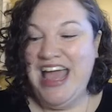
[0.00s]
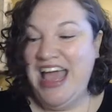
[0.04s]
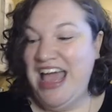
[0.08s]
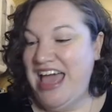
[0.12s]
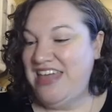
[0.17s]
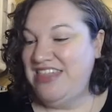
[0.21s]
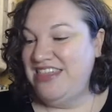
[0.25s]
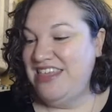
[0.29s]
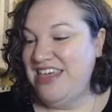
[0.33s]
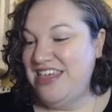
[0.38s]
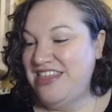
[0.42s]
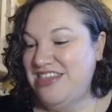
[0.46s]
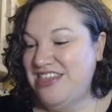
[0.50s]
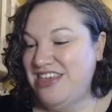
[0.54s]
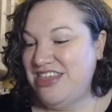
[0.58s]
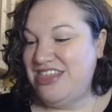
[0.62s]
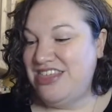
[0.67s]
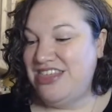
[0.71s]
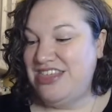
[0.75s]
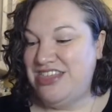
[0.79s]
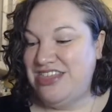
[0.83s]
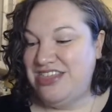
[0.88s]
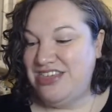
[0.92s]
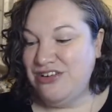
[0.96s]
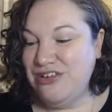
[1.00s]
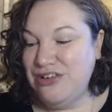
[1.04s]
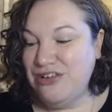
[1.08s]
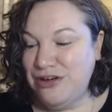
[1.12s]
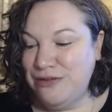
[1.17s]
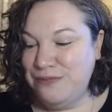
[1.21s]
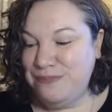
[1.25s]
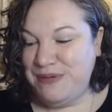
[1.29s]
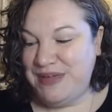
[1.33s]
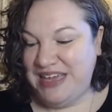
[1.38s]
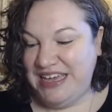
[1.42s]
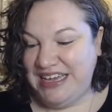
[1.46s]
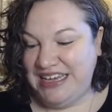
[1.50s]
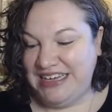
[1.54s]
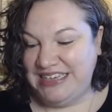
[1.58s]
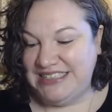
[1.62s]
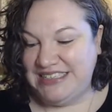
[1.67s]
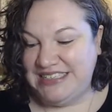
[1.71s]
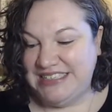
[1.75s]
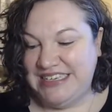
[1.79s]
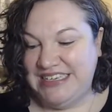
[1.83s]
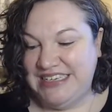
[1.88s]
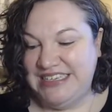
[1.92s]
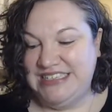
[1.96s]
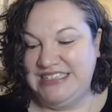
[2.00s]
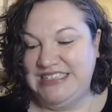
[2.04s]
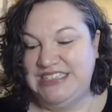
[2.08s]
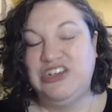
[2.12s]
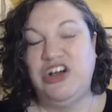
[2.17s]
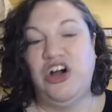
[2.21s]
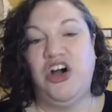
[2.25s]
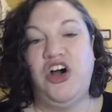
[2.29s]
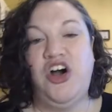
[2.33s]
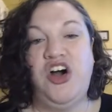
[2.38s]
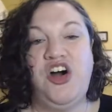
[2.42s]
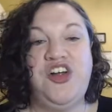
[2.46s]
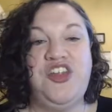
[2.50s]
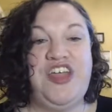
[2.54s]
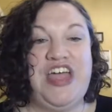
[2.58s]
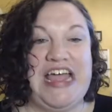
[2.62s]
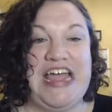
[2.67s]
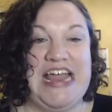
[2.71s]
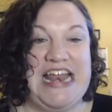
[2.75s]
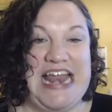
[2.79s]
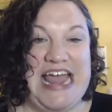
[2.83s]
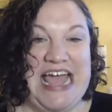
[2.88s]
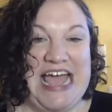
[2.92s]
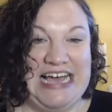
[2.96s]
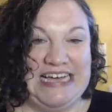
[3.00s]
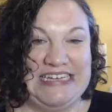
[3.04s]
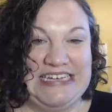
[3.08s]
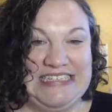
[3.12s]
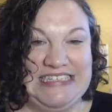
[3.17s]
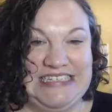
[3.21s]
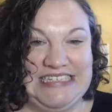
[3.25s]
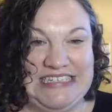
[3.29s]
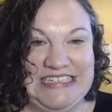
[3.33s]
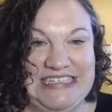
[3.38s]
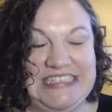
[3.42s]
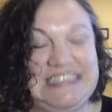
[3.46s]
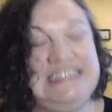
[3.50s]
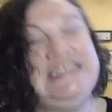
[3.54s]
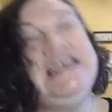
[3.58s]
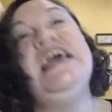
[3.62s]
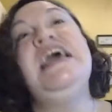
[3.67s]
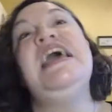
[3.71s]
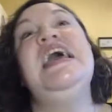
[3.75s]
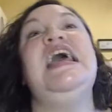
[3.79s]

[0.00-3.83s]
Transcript: And then the third piece is called an essence.